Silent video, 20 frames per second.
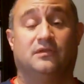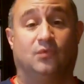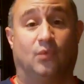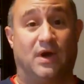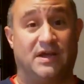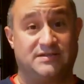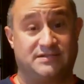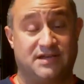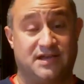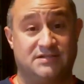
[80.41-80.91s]
The
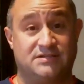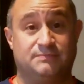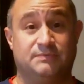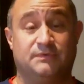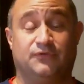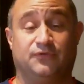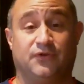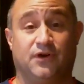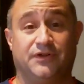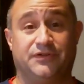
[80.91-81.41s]
White Sox have
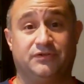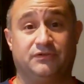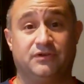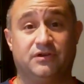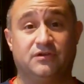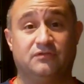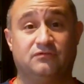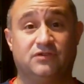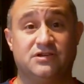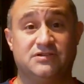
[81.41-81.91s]
been
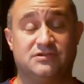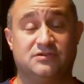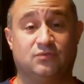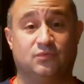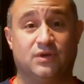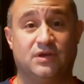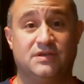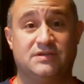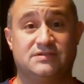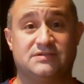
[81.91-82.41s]
faltering in
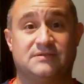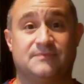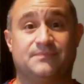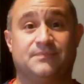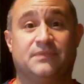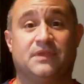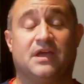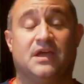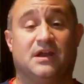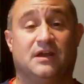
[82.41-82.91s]
recent weeks,
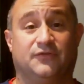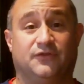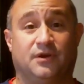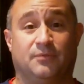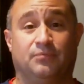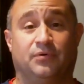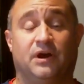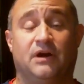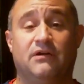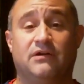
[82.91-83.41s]
and if
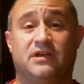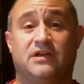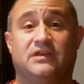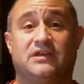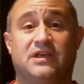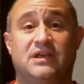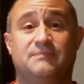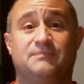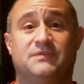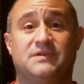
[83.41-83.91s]
Cabrera can
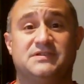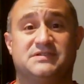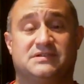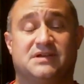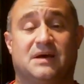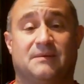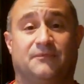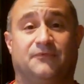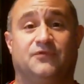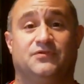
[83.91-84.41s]
keep
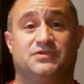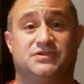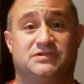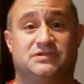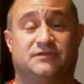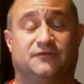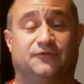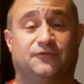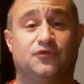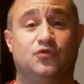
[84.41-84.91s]
this up for
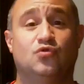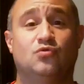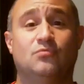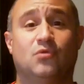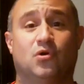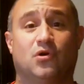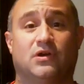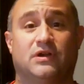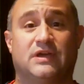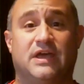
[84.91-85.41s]
just a few
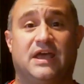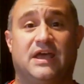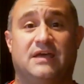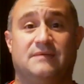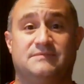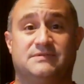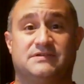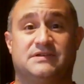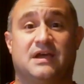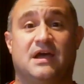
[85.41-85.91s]
more
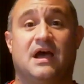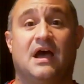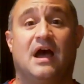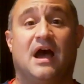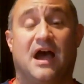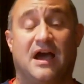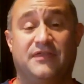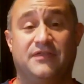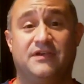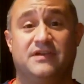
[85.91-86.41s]
games,
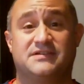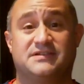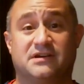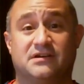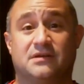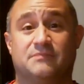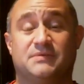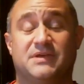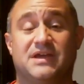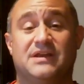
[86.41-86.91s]
I think it's
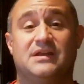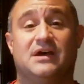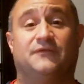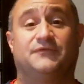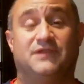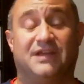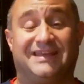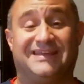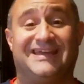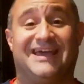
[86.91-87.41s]
going to be
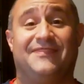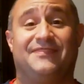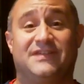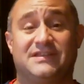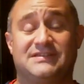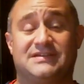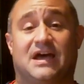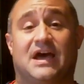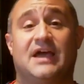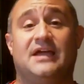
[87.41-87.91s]
enough to get
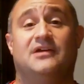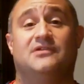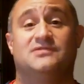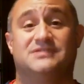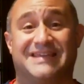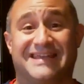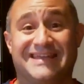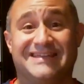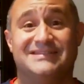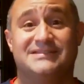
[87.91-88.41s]
the
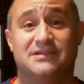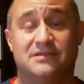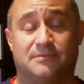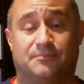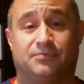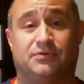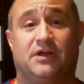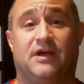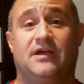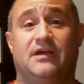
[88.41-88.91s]
Tigers into
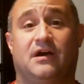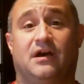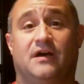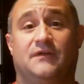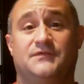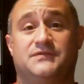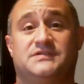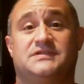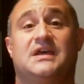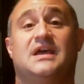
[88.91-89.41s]
the
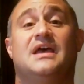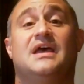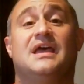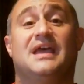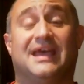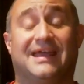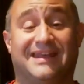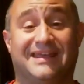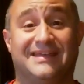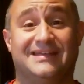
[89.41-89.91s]
playoffs
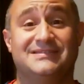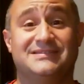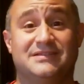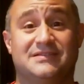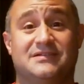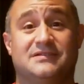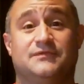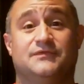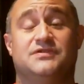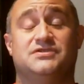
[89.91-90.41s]
and
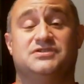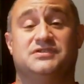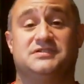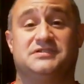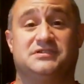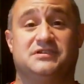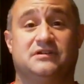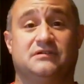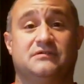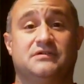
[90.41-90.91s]
into the division
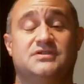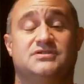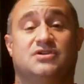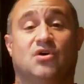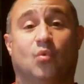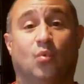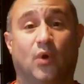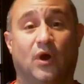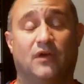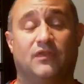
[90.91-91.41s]
series
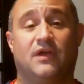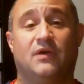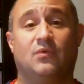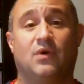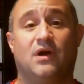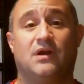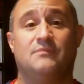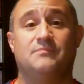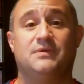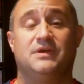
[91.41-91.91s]
where they
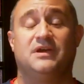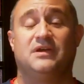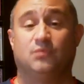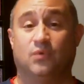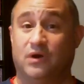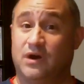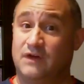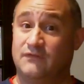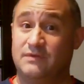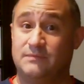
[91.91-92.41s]
want to be
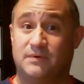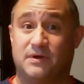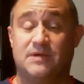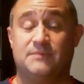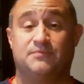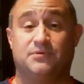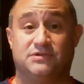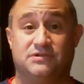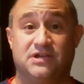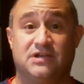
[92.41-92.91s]
and where
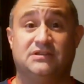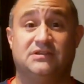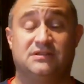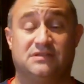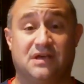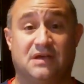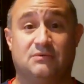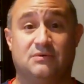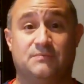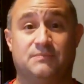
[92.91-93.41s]
everybody
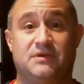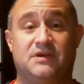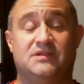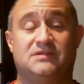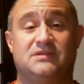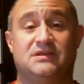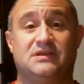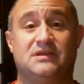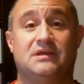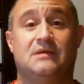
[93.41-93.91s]
predicted they would be
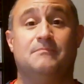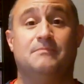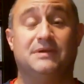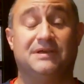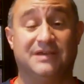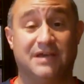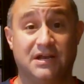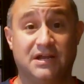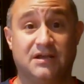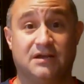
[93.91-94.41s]
at the
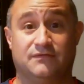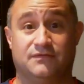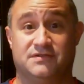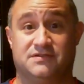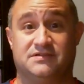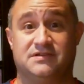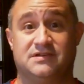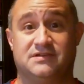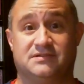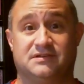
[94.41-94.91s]
beginning of
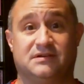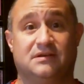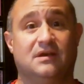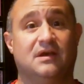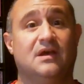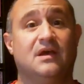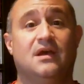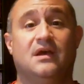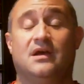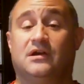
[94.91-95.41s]
the season.
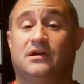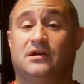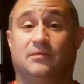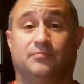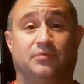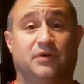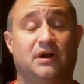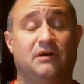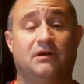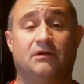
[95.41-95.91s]

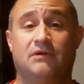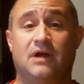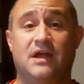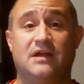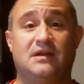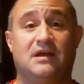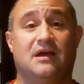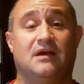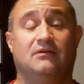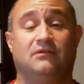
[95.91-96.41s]
Cabrera
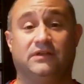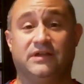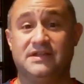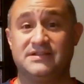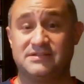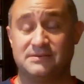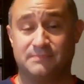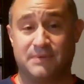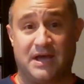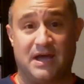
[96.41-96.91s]
right now
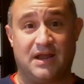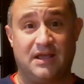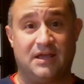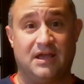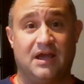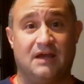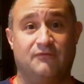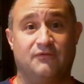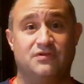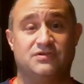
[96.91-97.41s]
leads in
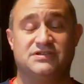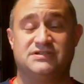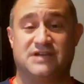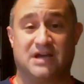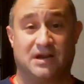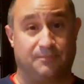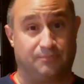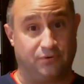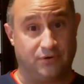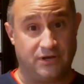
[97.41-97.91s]
batting average. He's
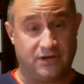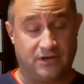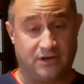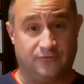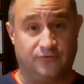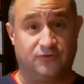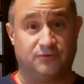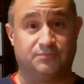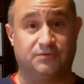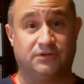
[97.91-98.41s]
got a pretty
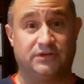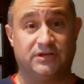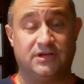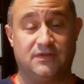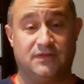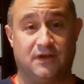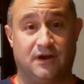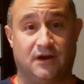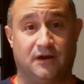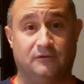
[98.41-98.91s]
comfortable
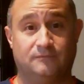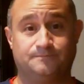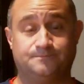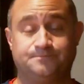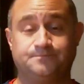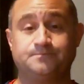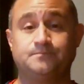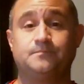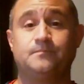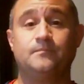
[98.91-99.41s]
lead there.
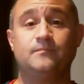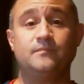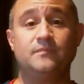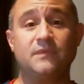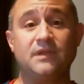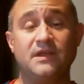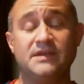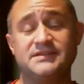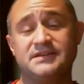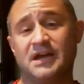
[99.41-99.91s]

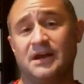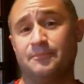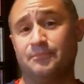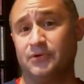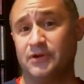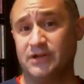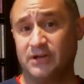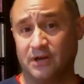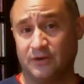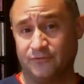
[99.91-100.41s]
He's got a
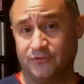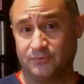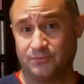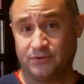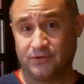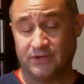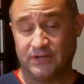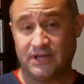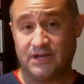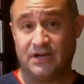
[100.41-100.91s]
pretty
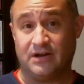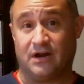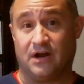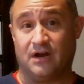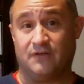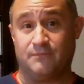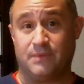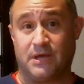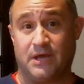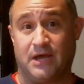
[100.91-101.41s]
comfortable lead in
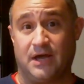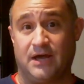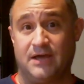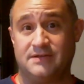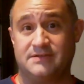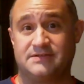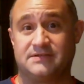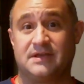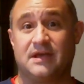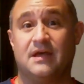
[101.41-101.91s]

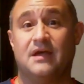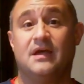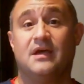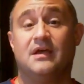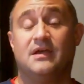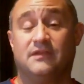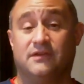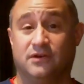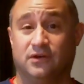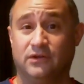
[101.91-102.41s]
RBIs.
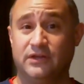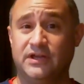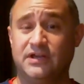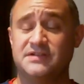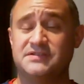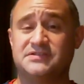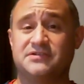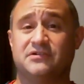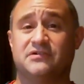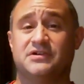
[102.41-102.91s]
The only
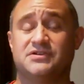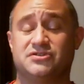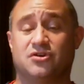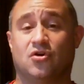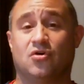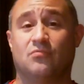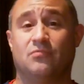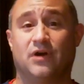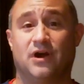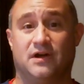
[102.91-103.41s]
concern is
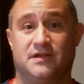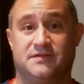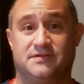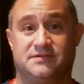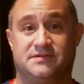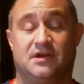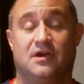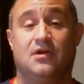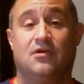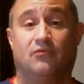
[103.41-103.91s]
home
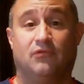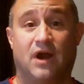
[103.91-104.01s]
runs.